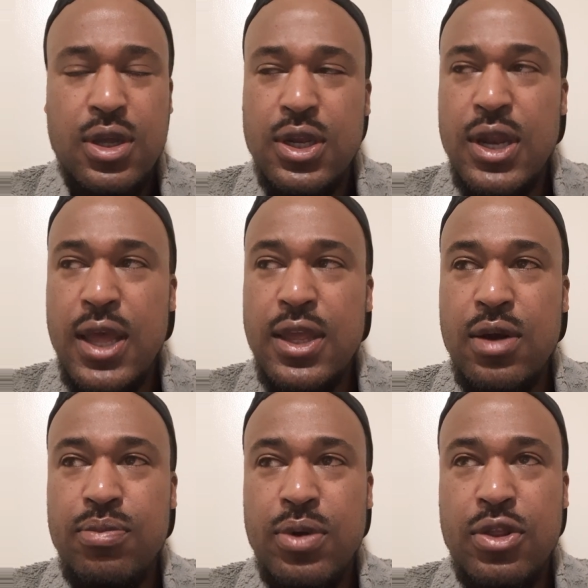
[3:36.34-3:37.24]
That
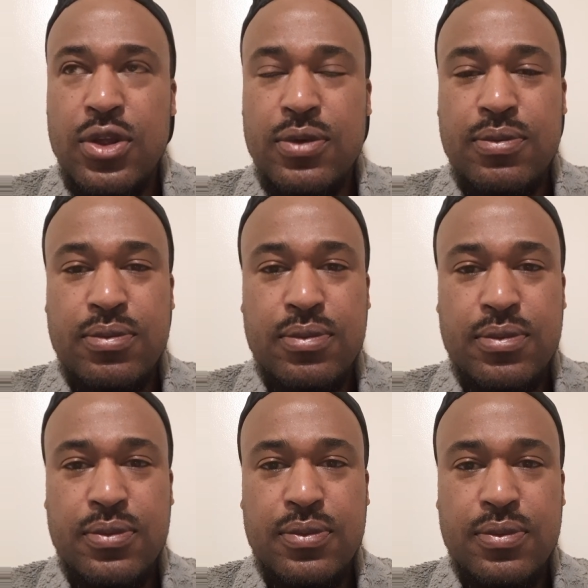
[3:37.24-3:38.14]
young brother.
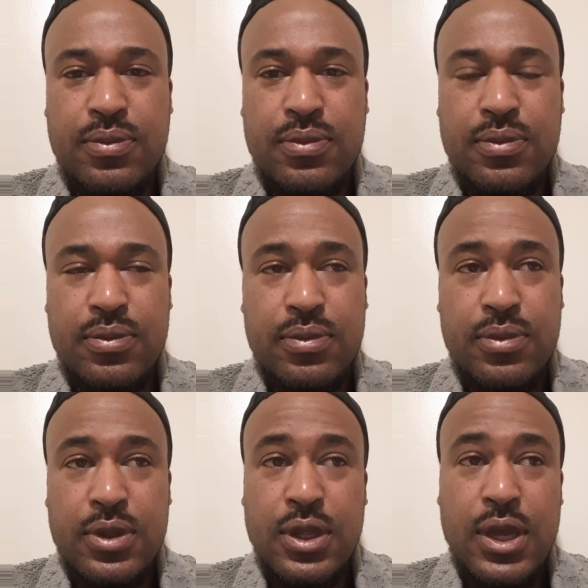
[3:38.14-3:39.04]

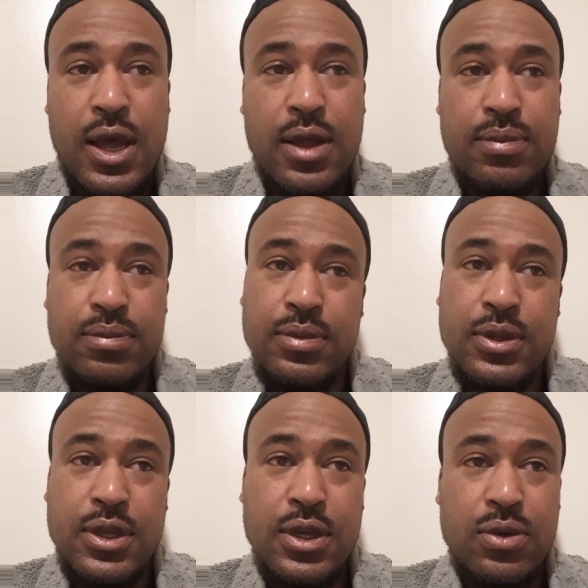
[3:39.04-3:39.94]
He got
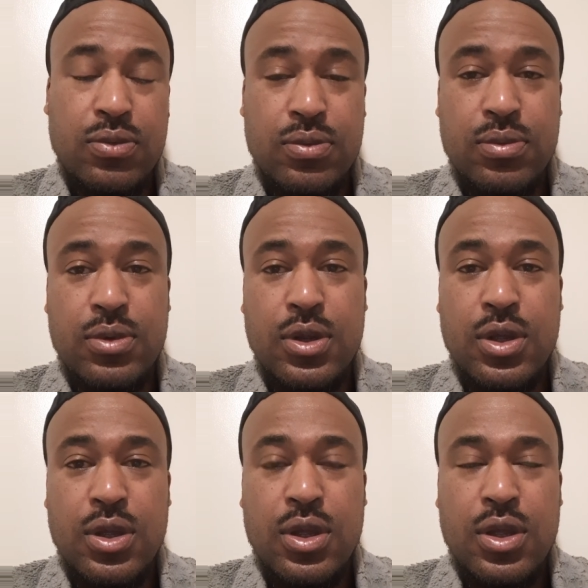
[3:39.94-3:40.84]
killed.
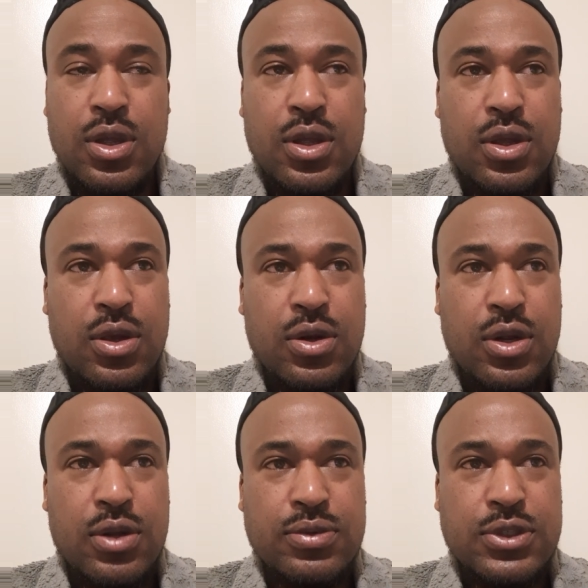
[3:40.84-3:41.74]
You know
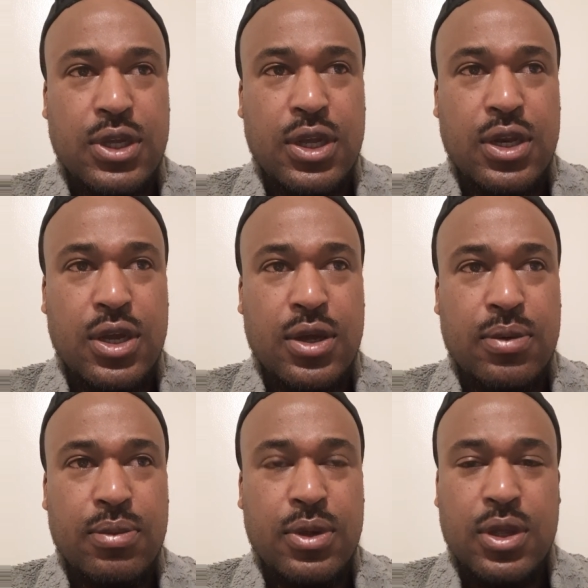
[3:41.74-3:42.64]
what I'm saying?
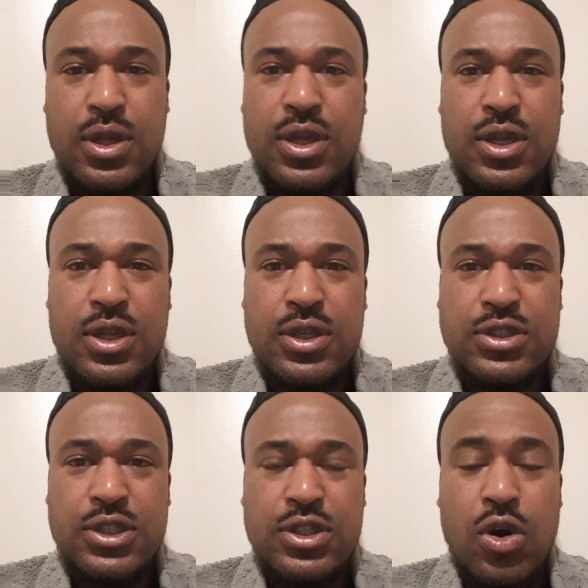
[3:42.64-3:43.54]

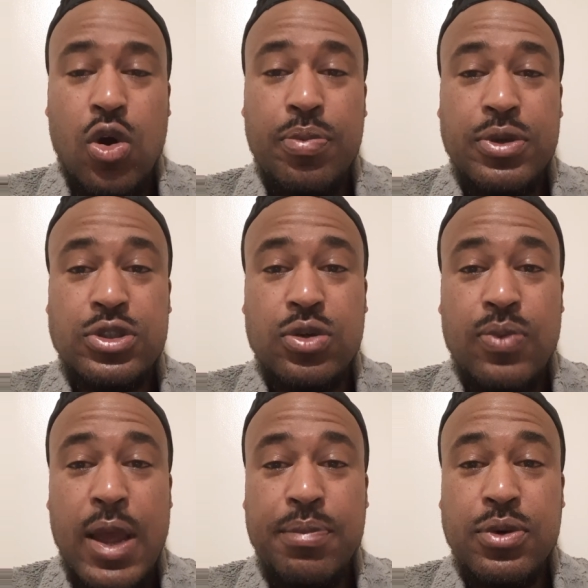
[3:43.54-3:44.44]
Just a whole bunch of
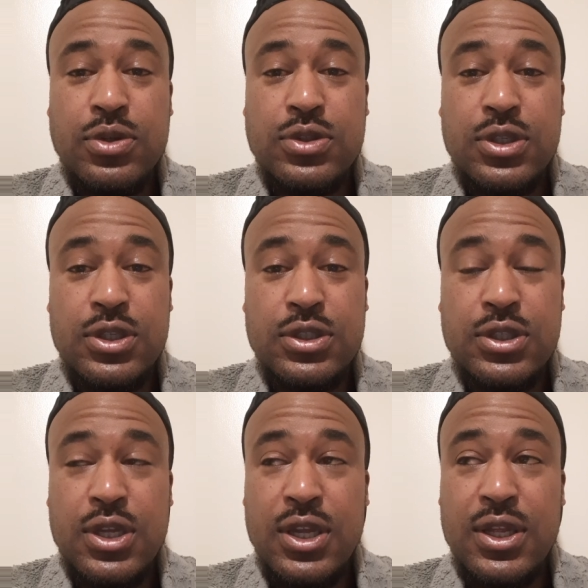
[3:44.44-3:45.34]
rappers is
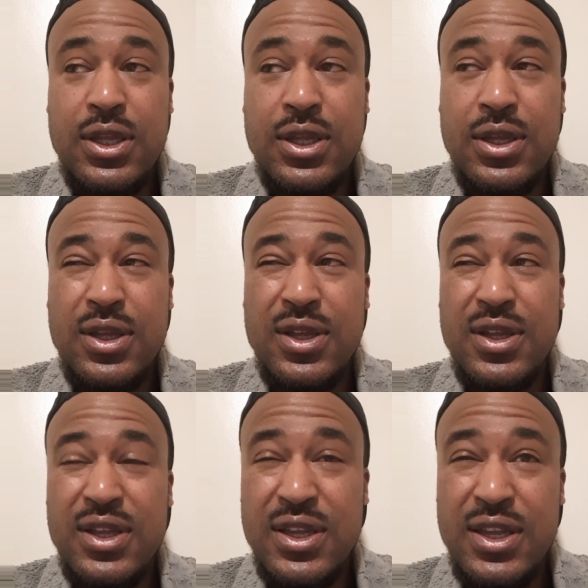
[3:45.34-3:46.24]
getting
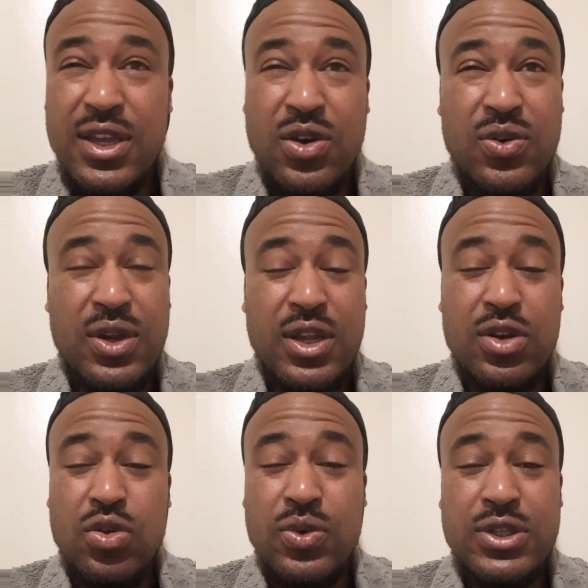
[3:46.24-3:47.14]
killed and
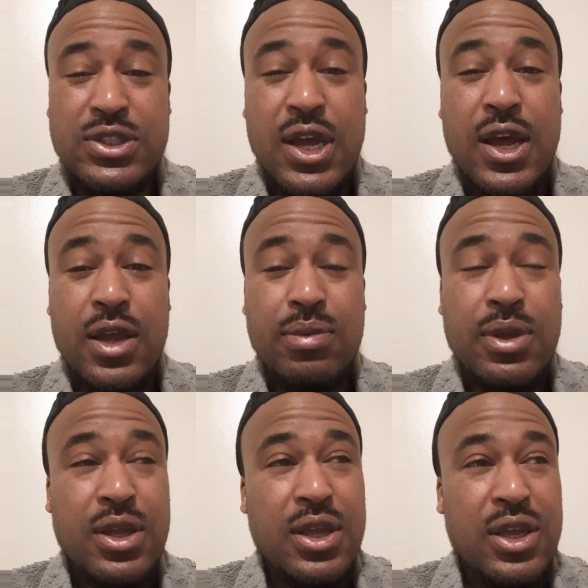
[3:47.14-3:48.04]
doing time.
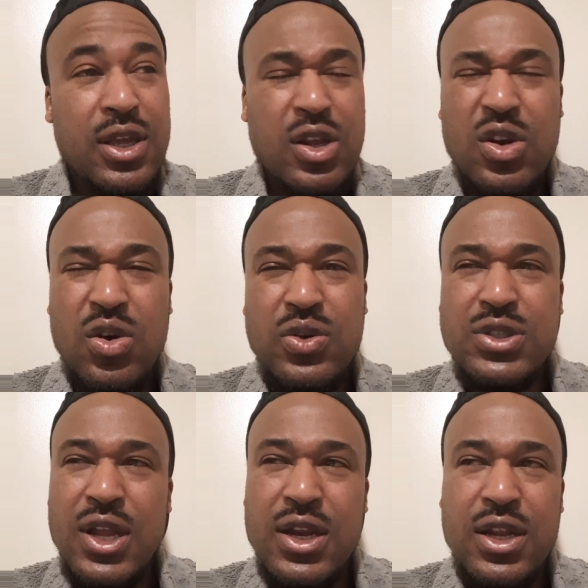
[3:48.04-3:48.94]
No, it's
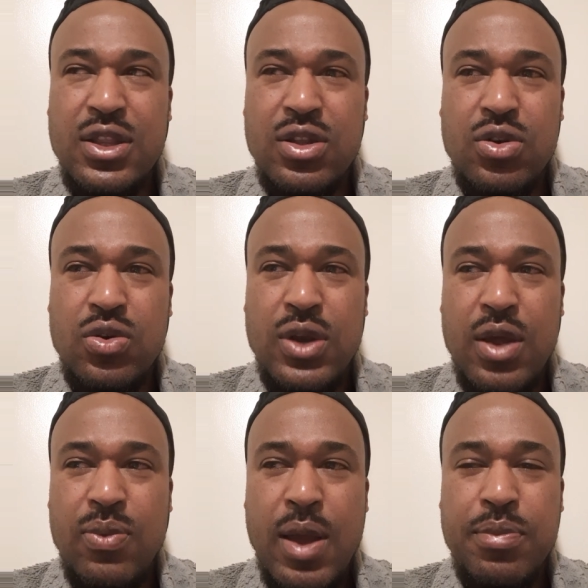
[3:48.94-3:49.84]
not nothing new
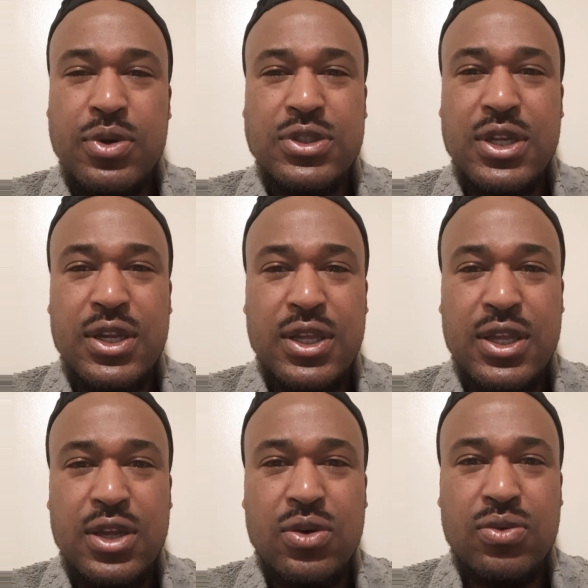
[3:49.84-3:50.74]
that rappers getting
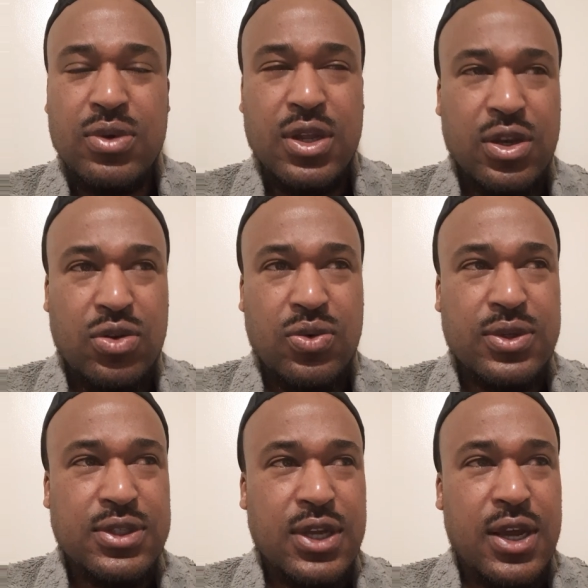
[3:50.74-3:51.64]
killed and
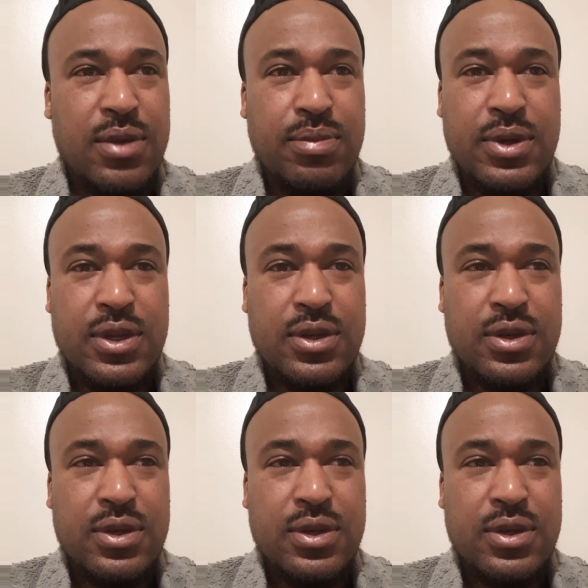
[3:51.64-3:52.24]
doing time, but